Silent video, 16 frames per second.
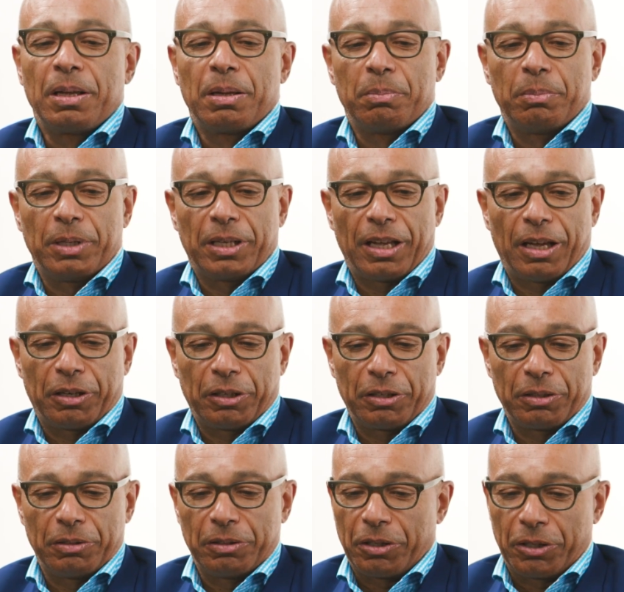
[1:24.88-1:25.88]

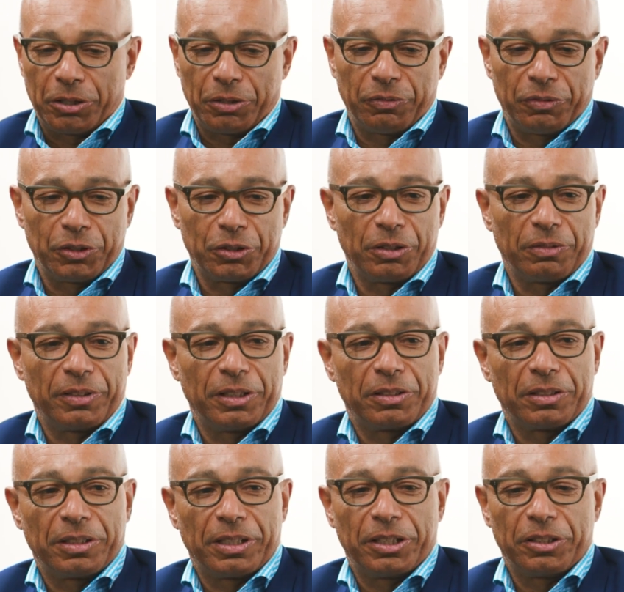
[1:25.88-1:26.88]
mechanical artificial
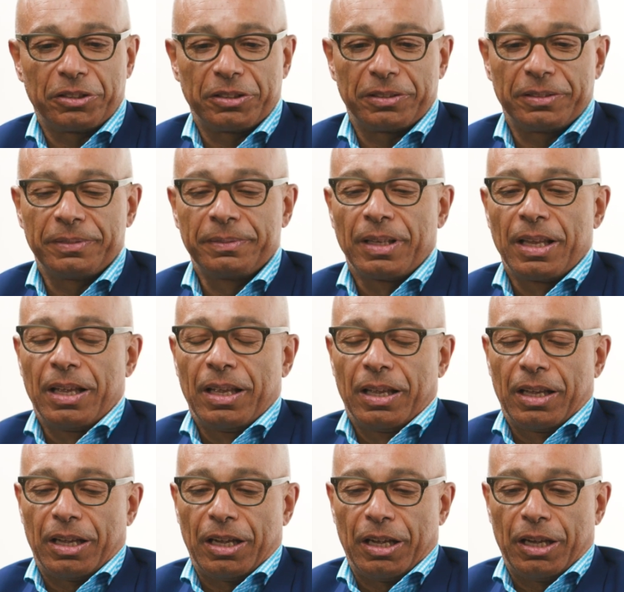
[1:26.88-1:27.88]
ventilation.
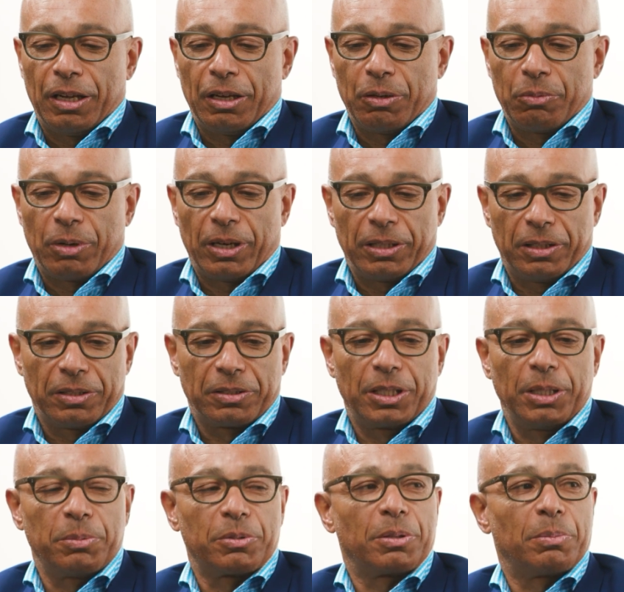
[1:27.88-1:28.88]
And while this
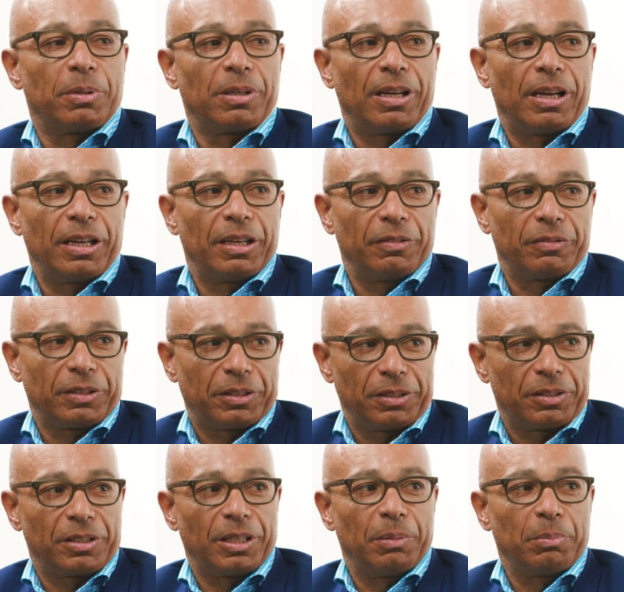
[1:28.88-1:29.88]
keeps them alive, at
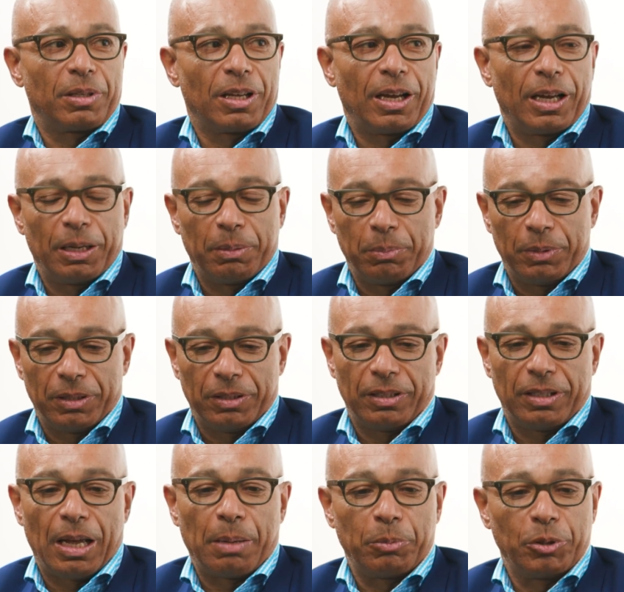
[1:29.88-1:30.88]
the same time,
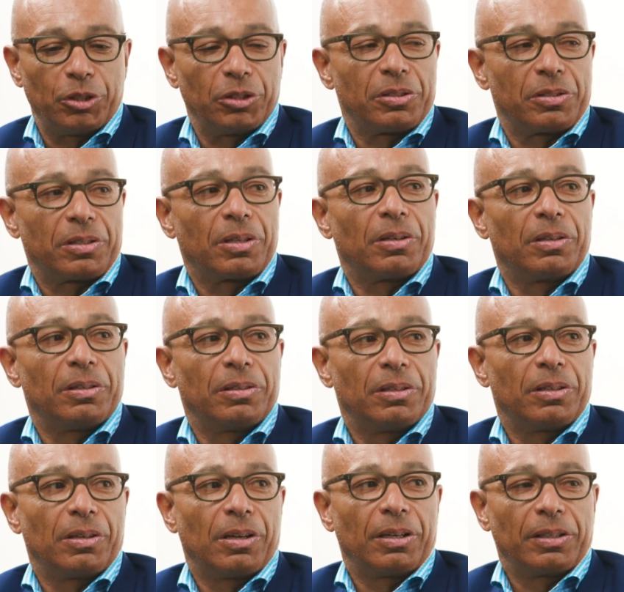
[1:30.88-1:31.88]
it damages their
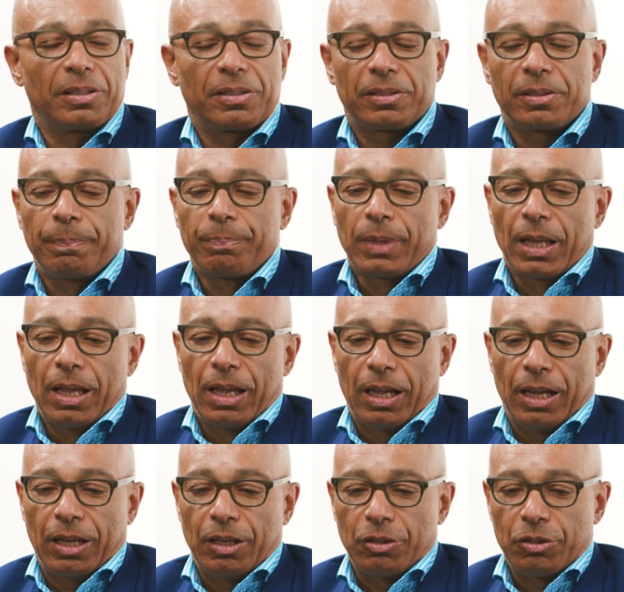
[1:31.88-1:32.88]
lungs.
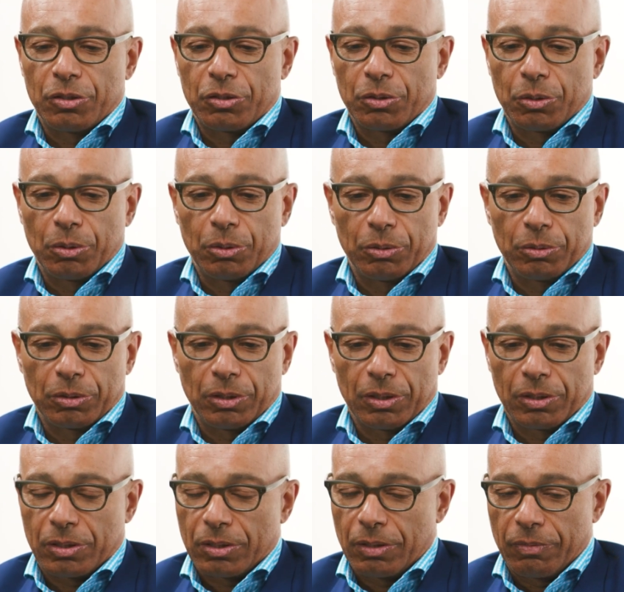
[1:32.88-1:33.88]
And so
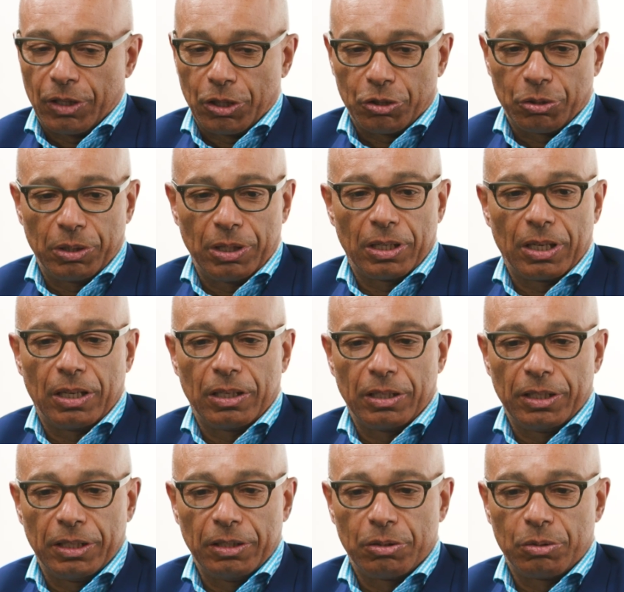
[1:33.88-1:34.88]
this eventually
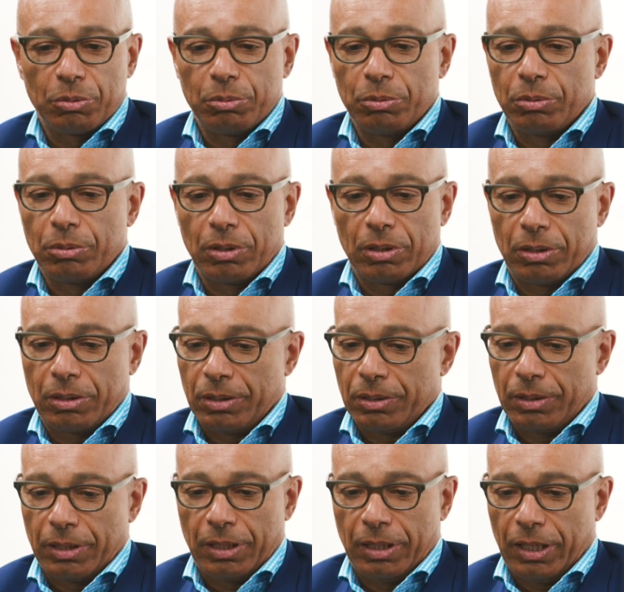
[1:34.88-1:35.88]
can lead to
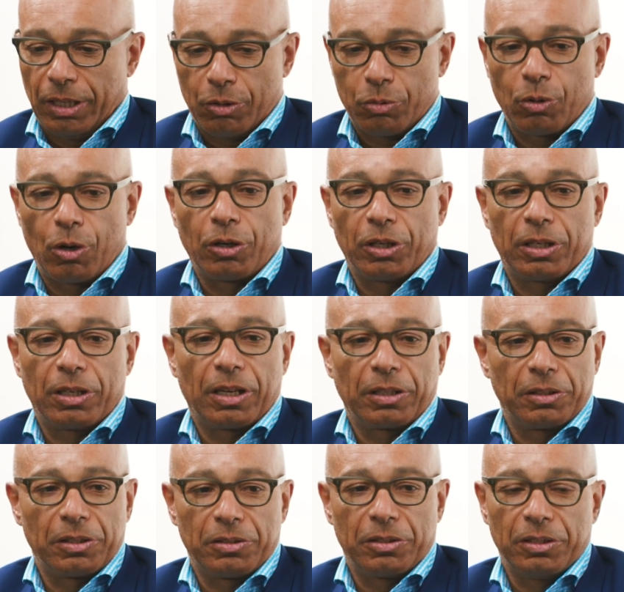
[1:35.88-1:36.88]
a chronic
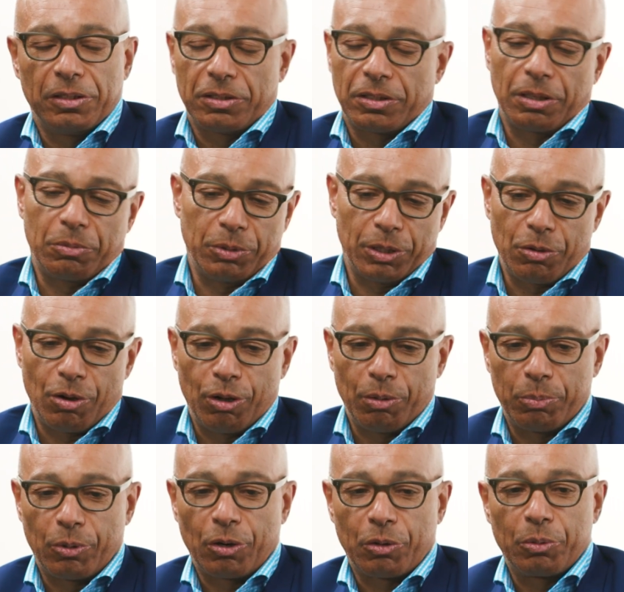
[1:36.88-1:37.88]
lung disease that we call
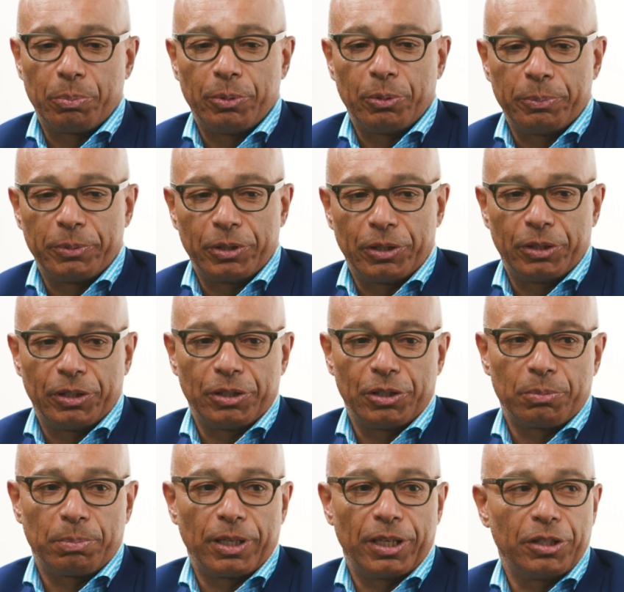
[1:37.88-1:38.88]
bronchopulmonary
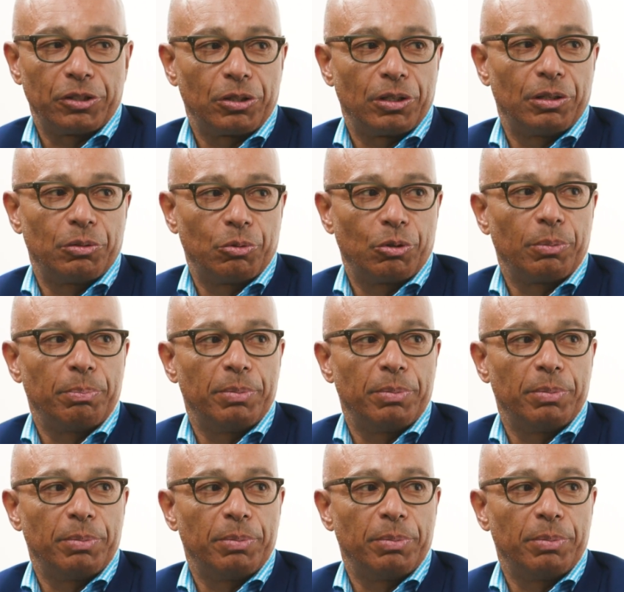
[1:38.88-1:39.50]
dysplasia or